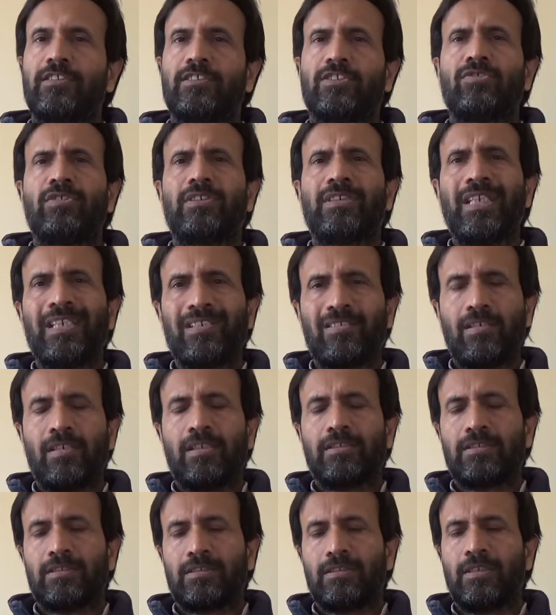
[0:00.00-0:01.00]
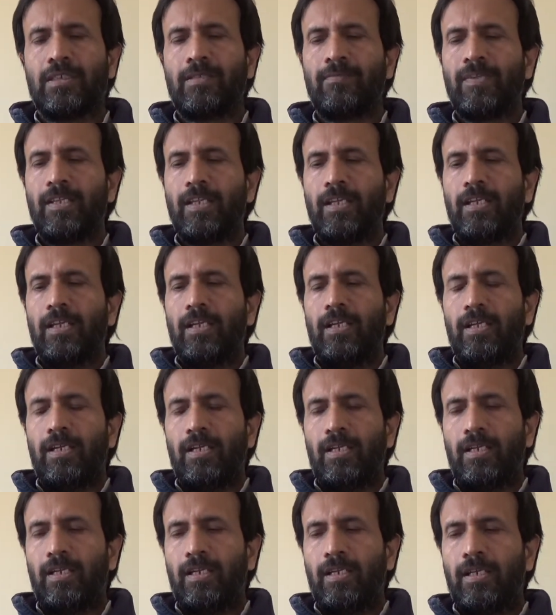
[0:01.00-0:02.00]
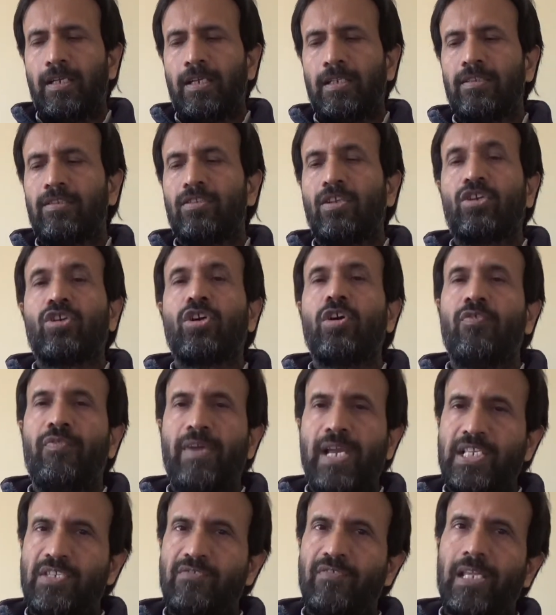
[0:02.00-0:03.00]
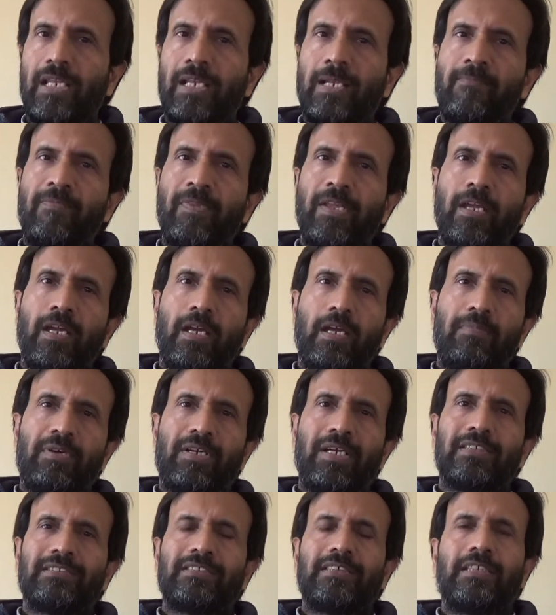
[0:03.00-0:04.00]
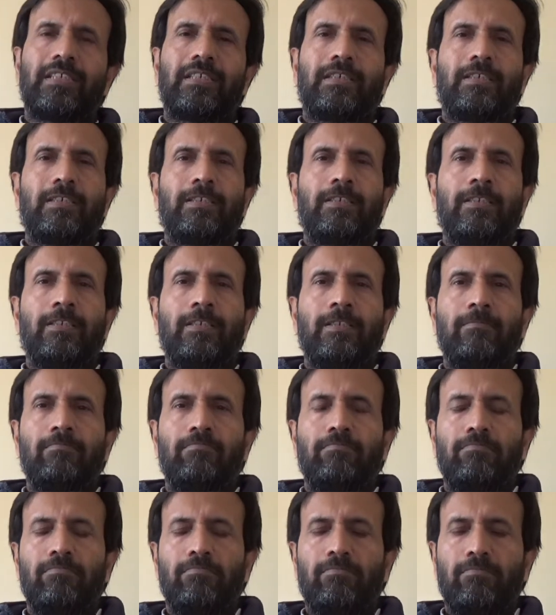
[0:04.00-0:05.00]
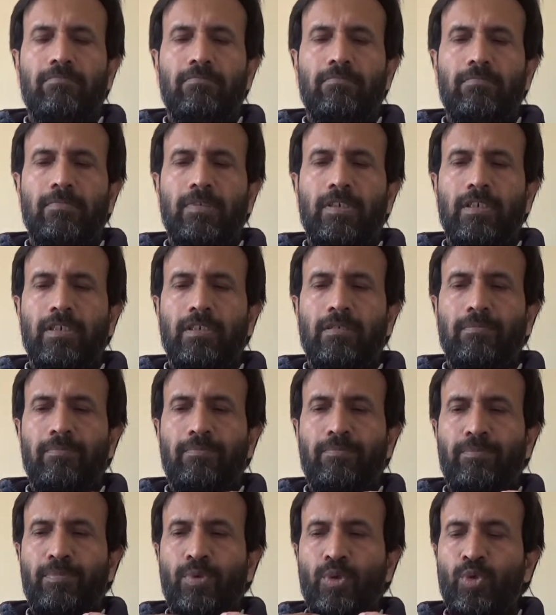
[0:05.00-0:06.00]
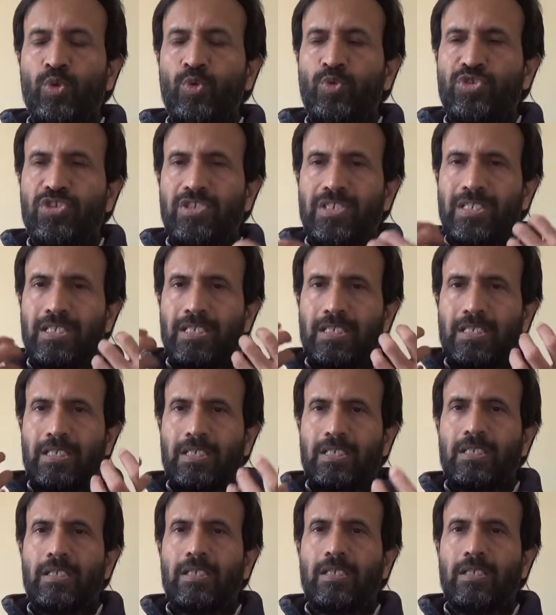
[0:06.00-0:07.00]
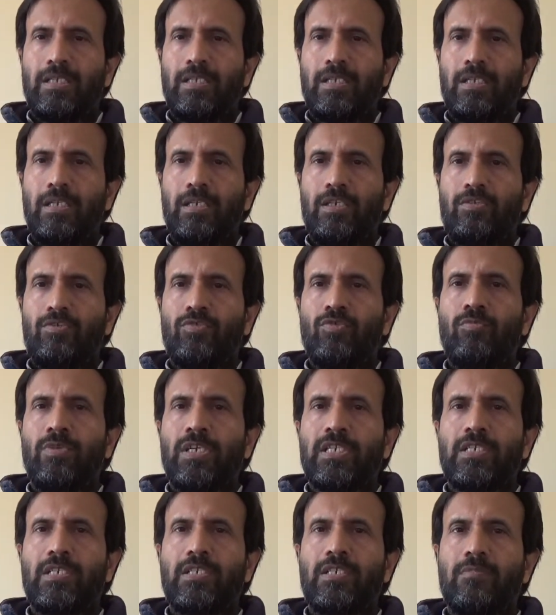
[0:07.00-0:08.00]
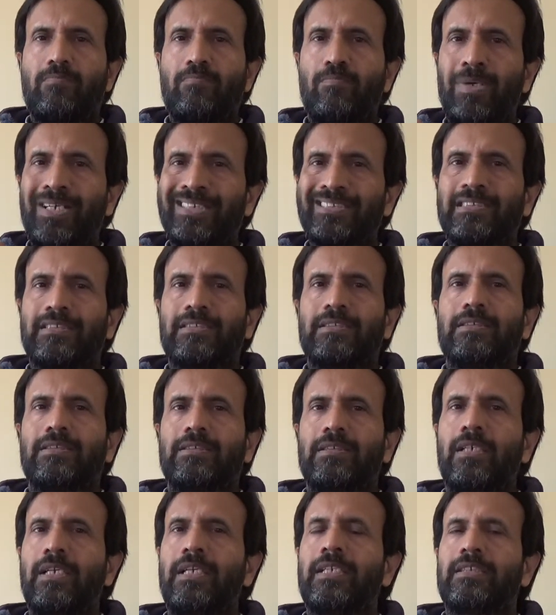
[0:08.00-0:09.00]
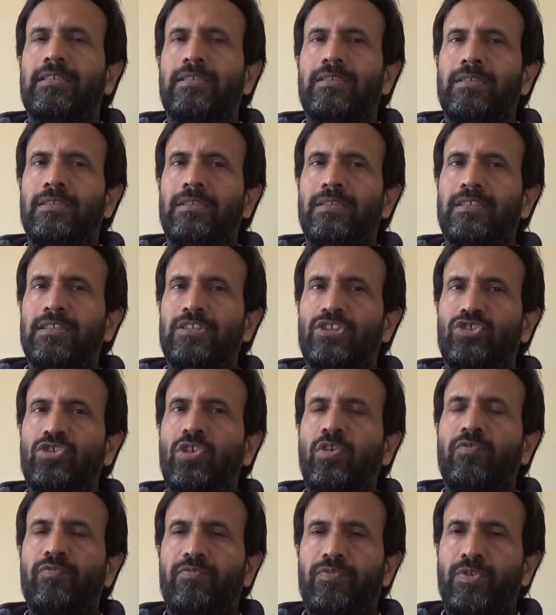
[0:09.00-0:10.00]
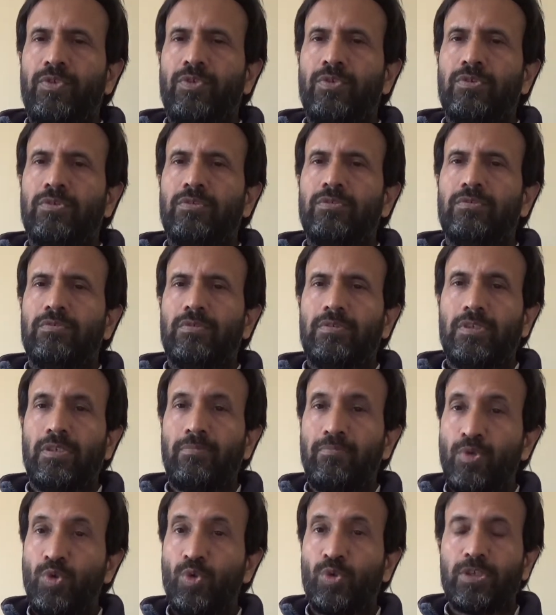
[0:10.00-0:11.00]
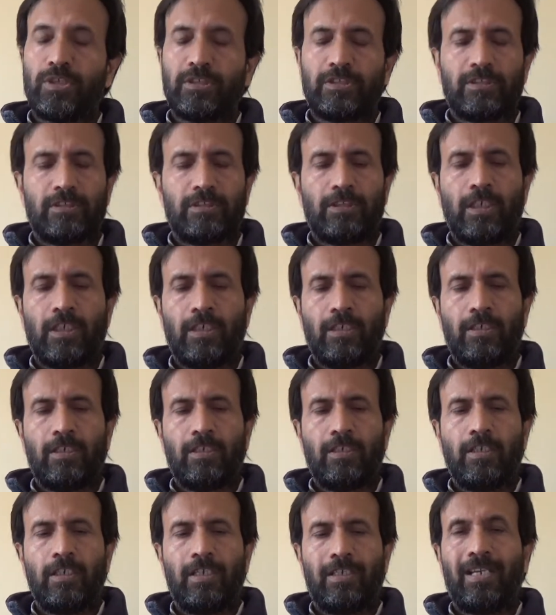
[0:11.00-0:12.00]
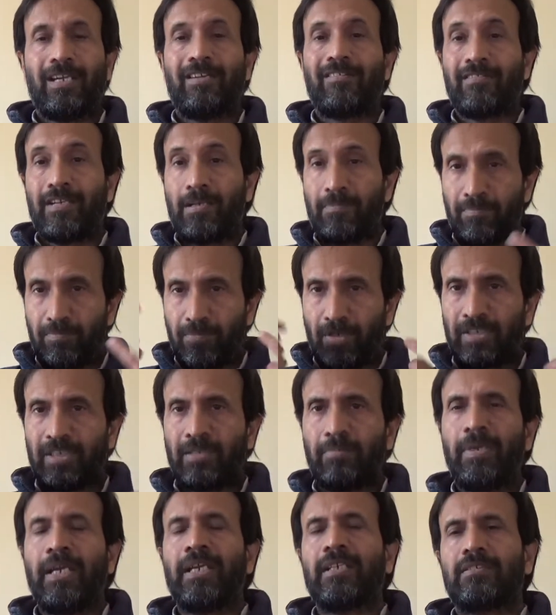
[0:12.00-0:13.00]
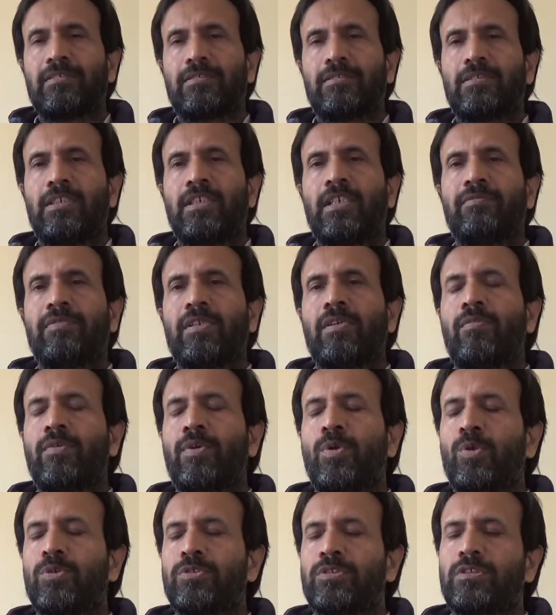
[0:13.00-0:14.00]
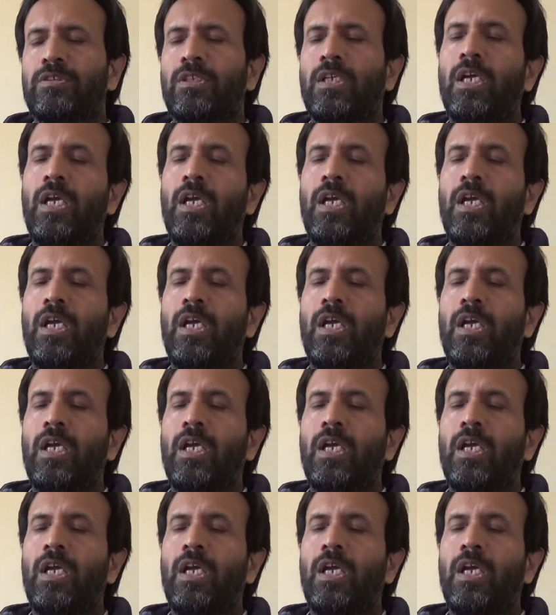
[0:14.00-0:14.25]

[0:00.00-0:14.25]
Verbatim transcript: So it can cause uh, the cough as well because it uh, uh, produces uh, too much pus like stuff, you know, the mucus and it can drip on the back side of our nose